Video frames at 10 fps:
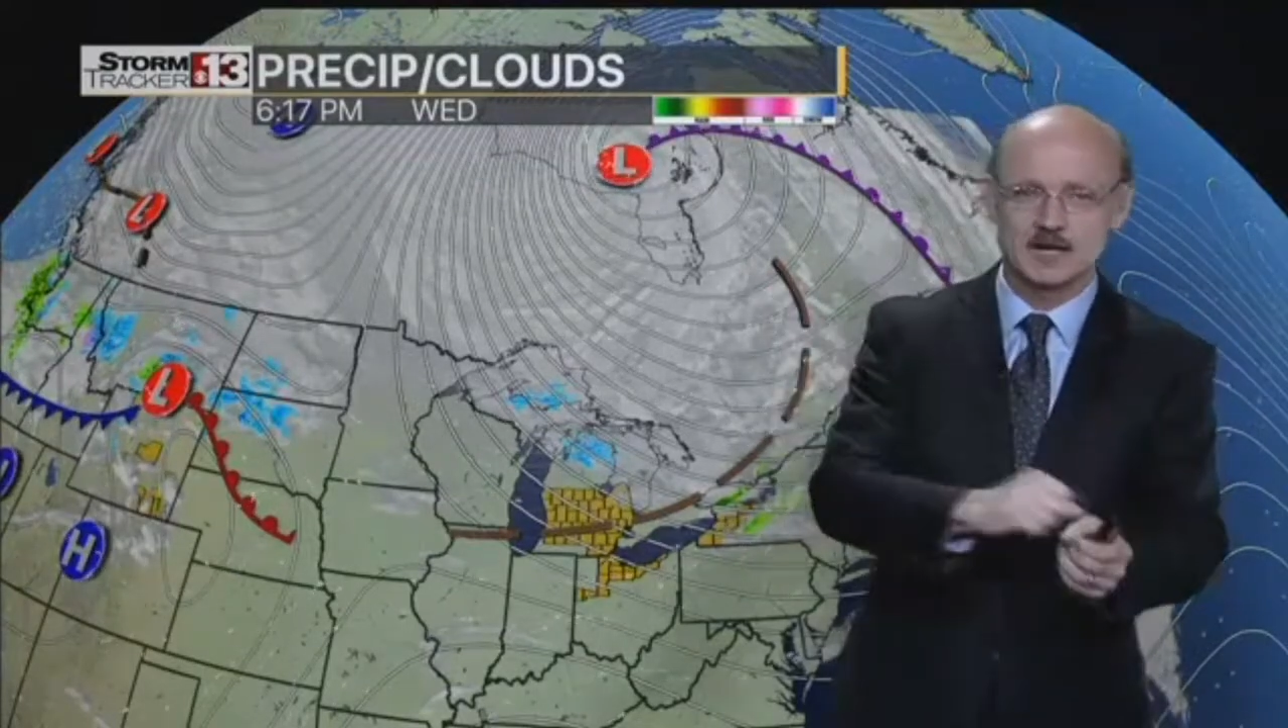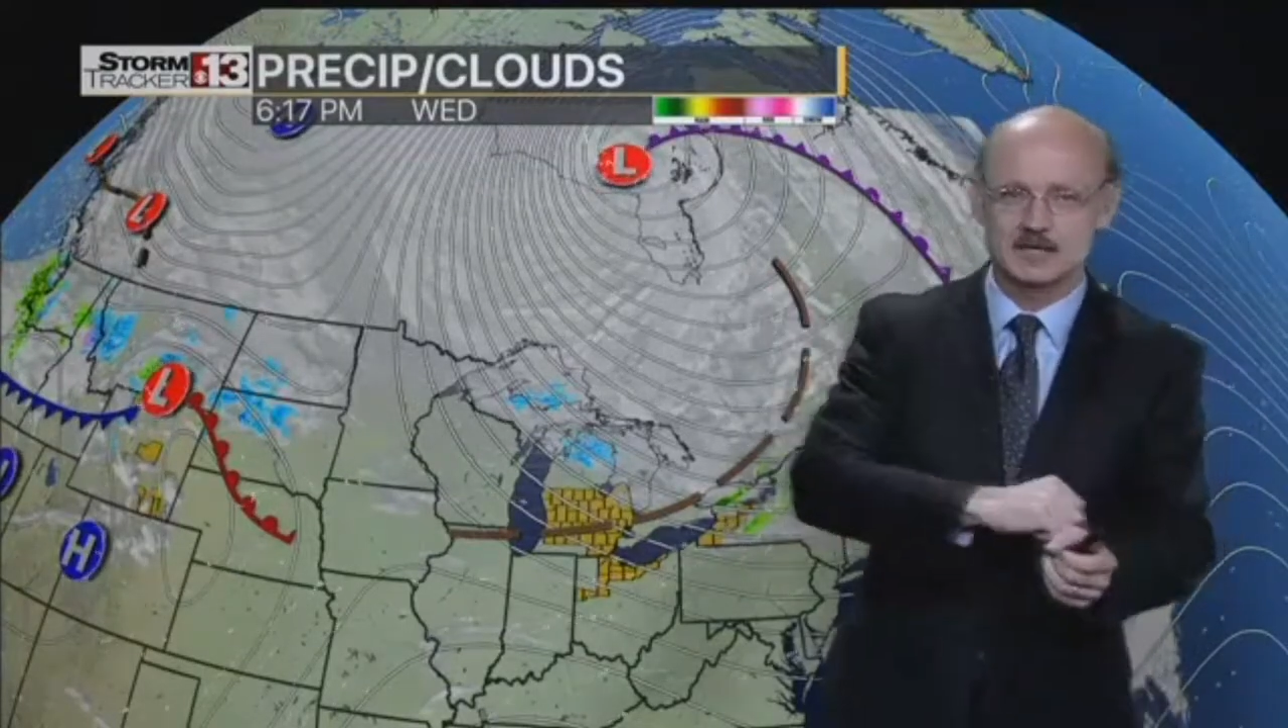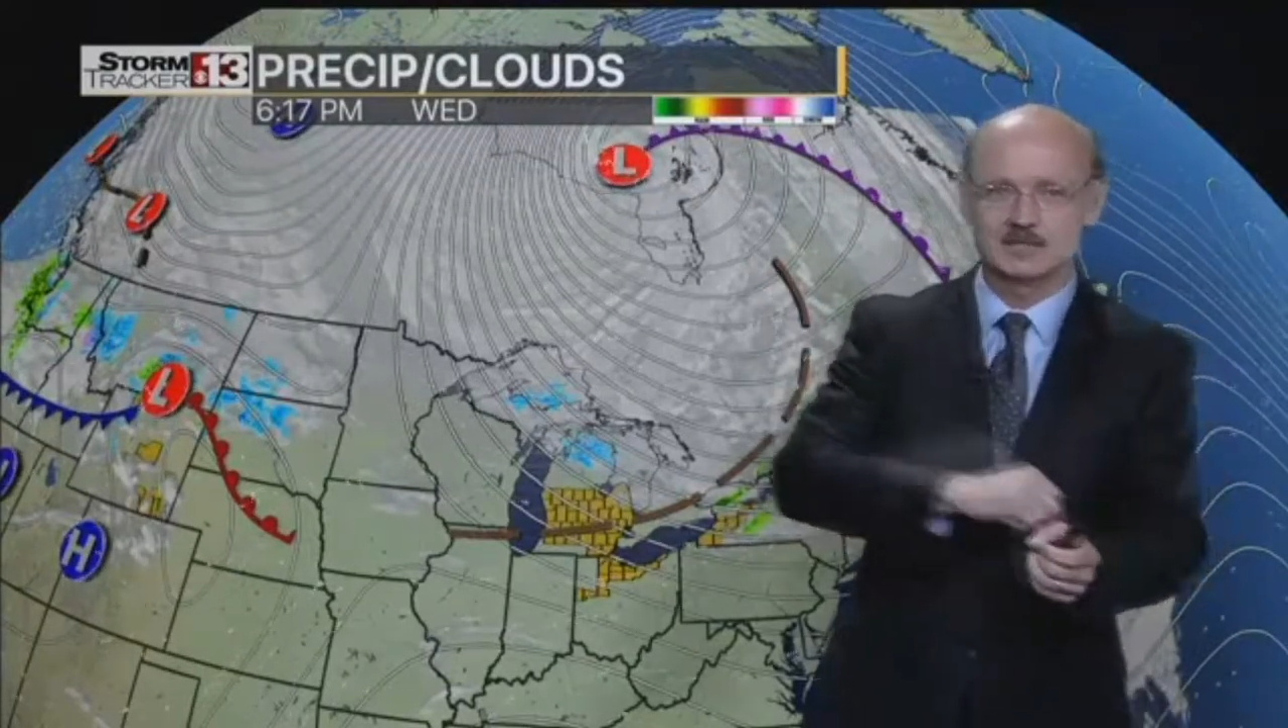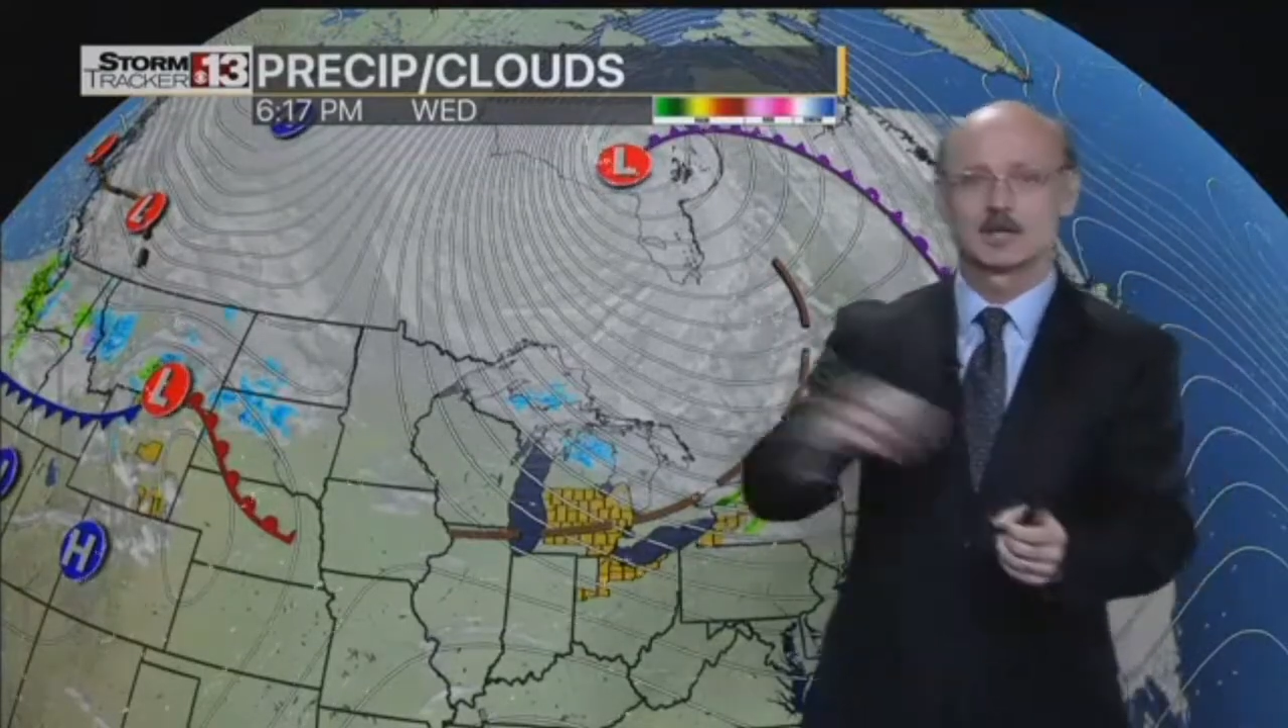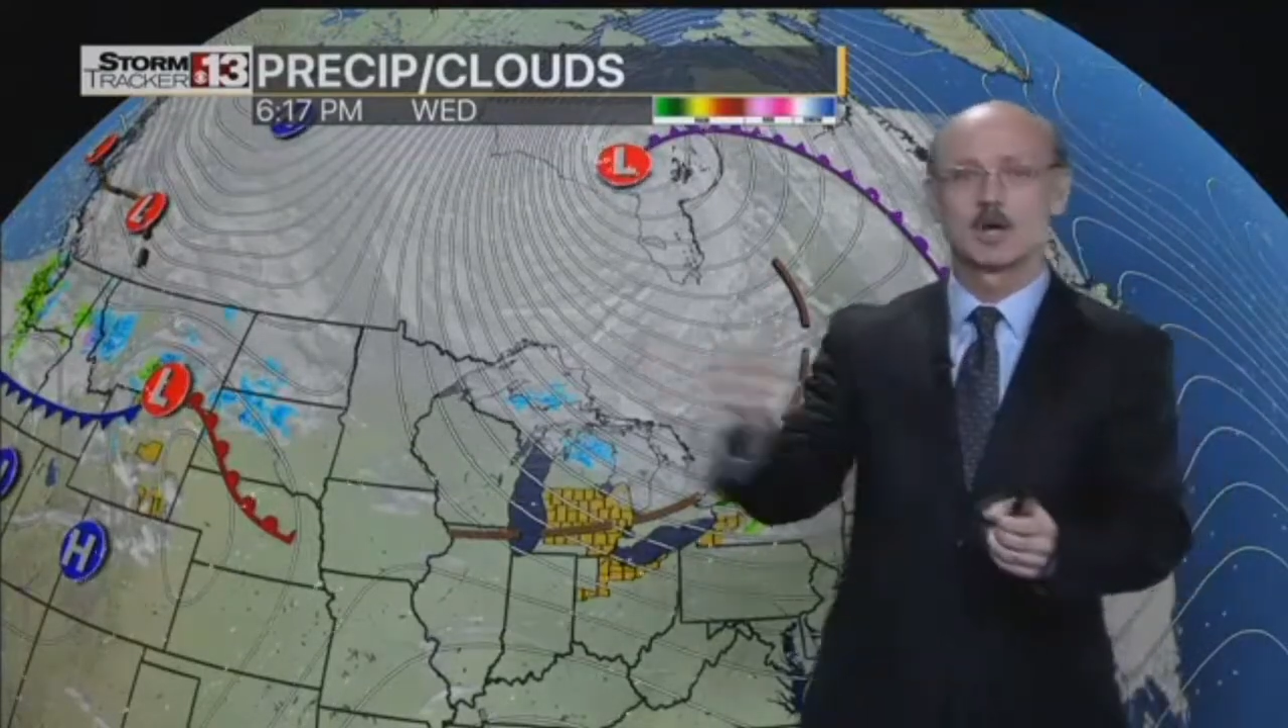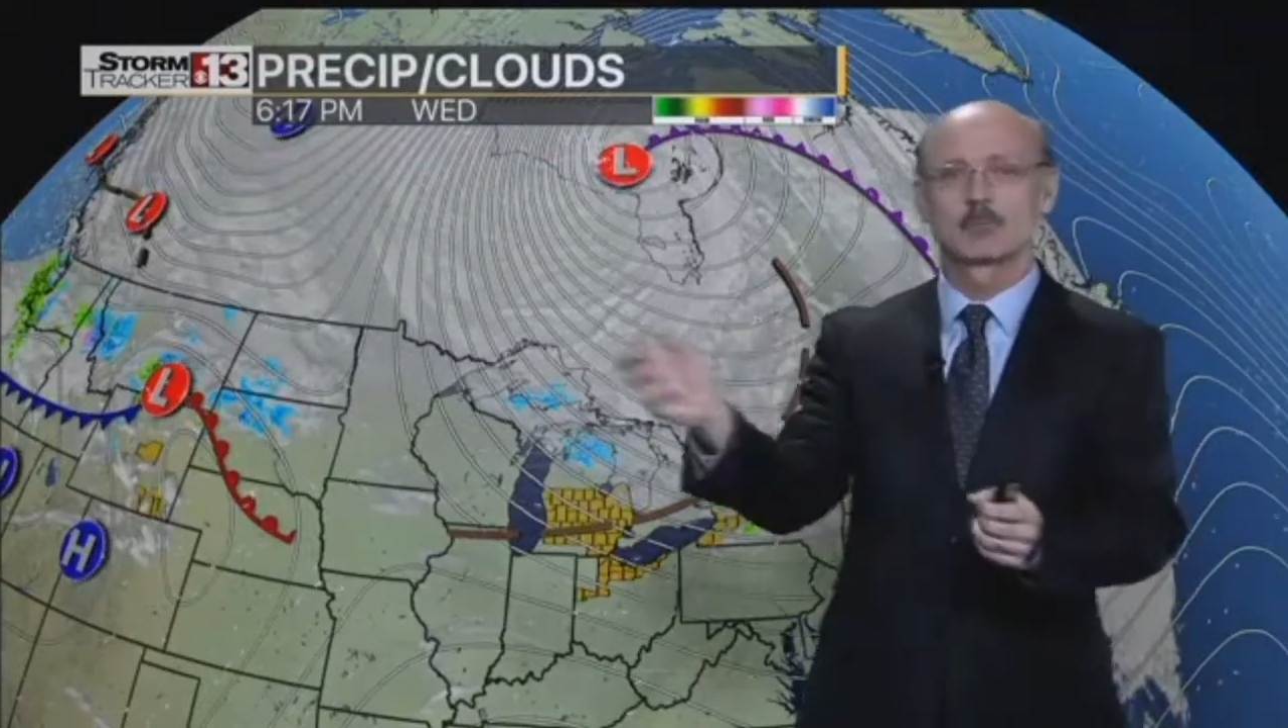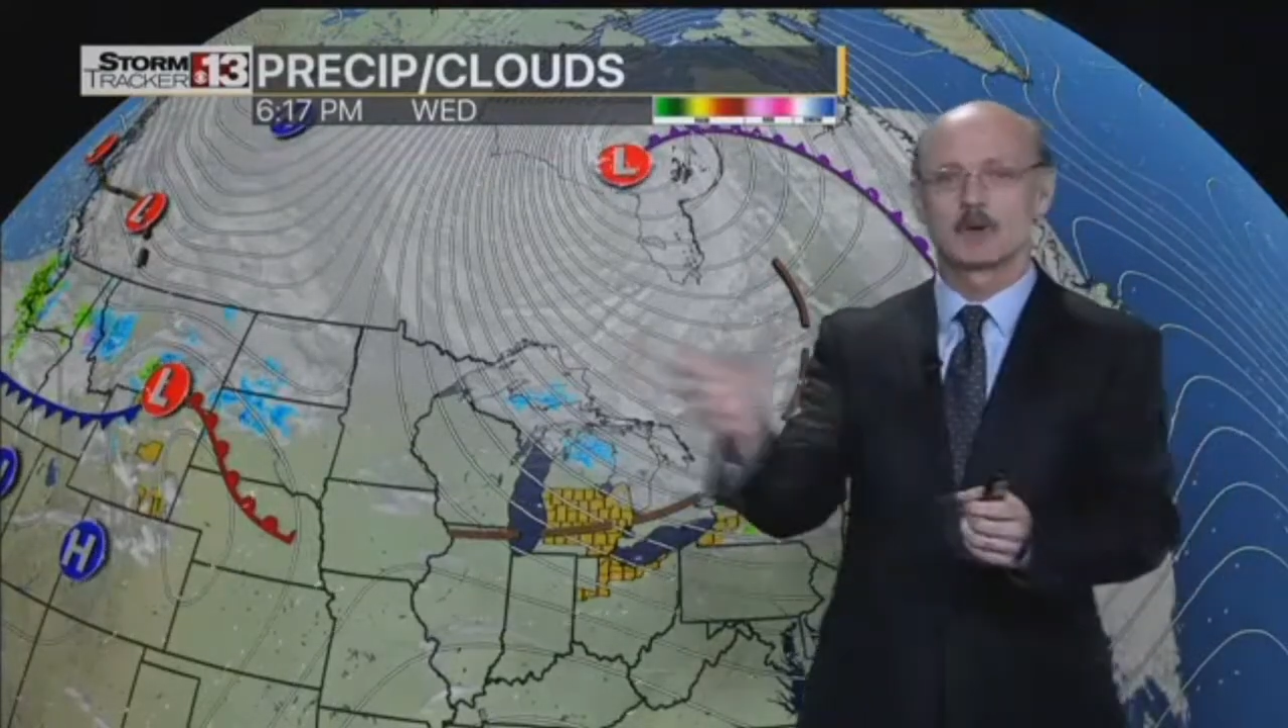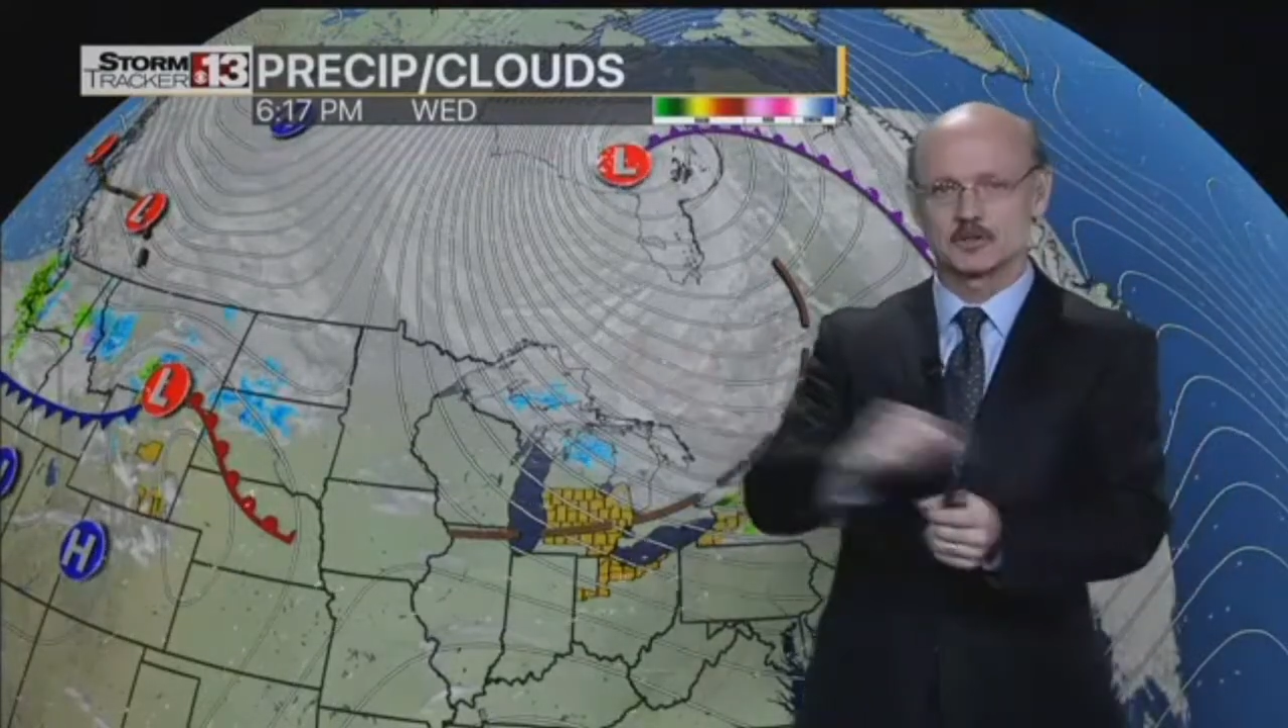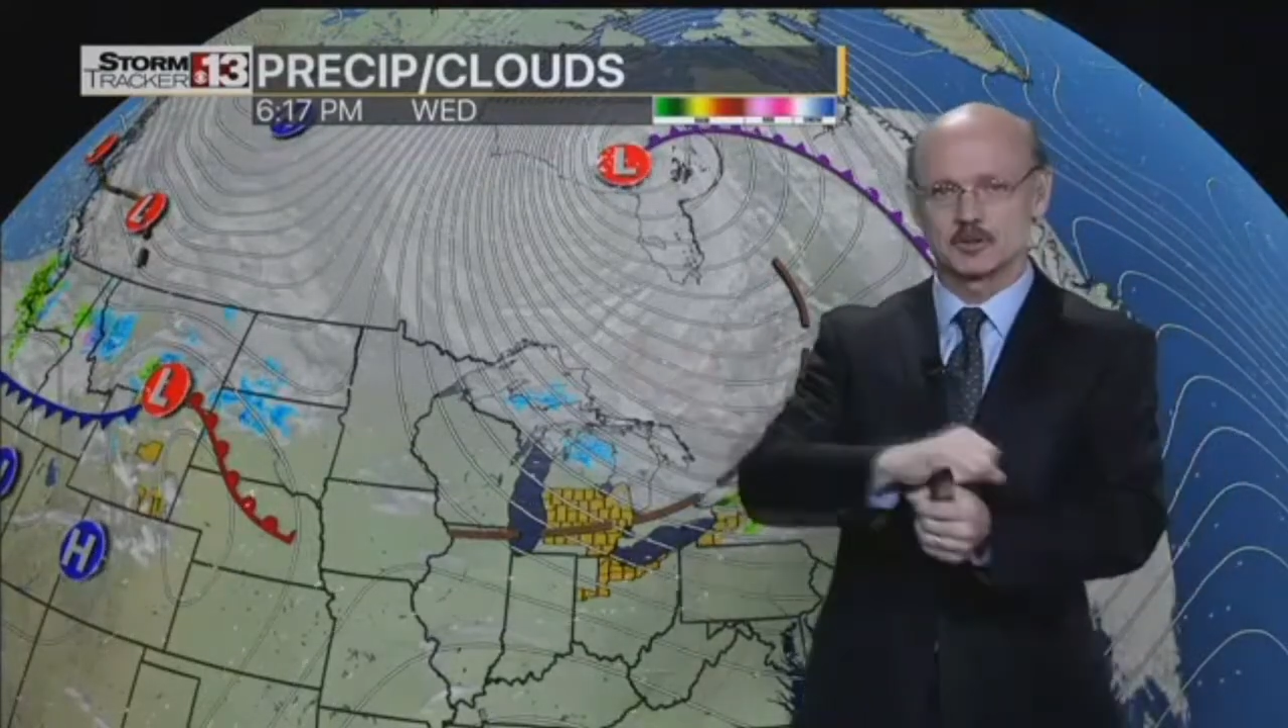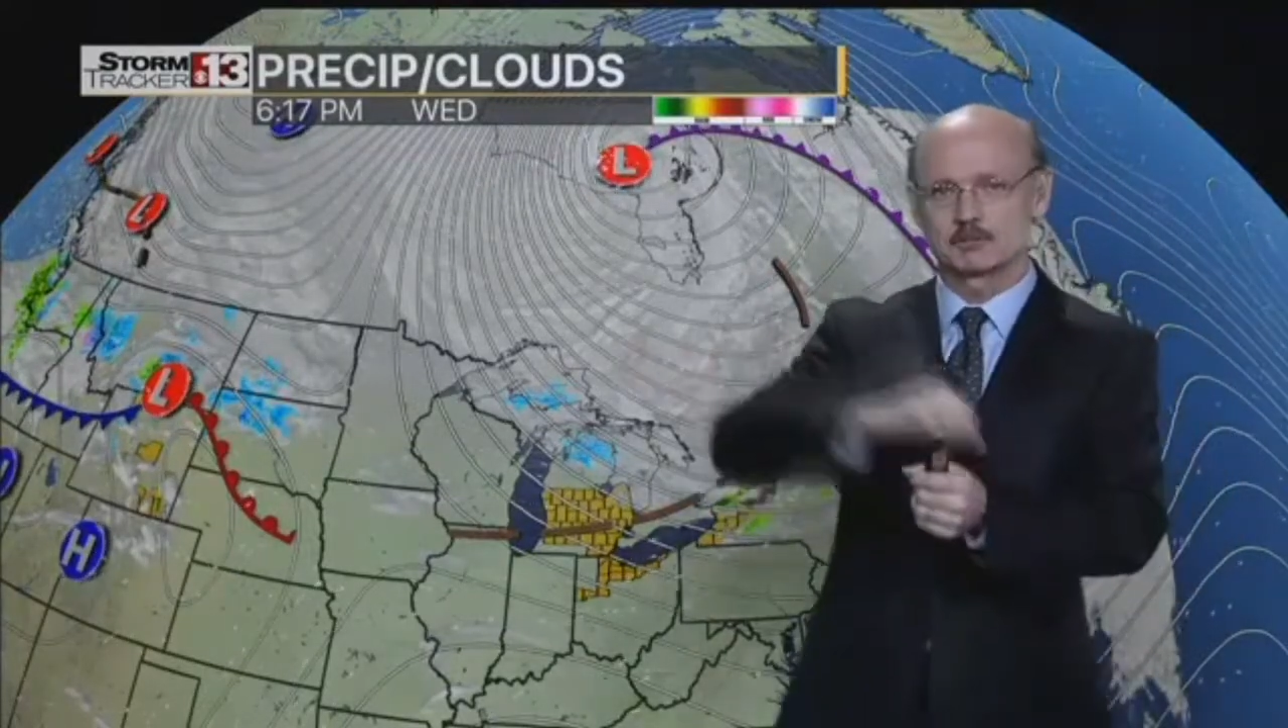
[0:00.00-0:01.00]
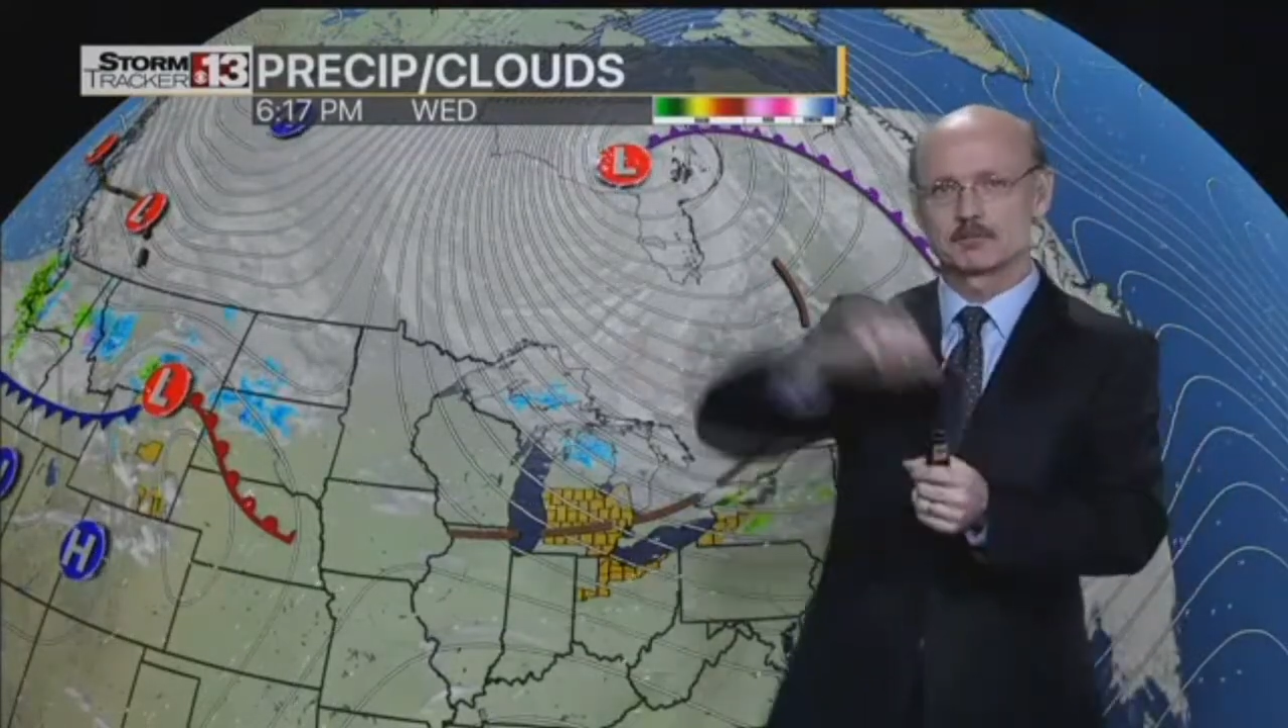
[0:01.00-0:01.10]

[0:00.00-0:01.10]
to get to low pressure.